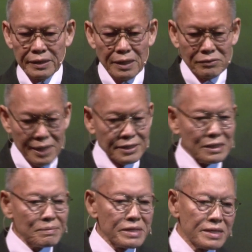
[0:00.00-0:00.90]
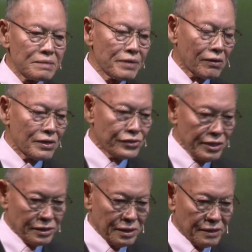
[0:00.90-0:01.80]
Now, does it mean because
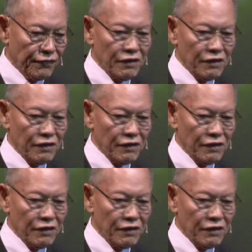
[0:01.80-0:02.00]
Jesus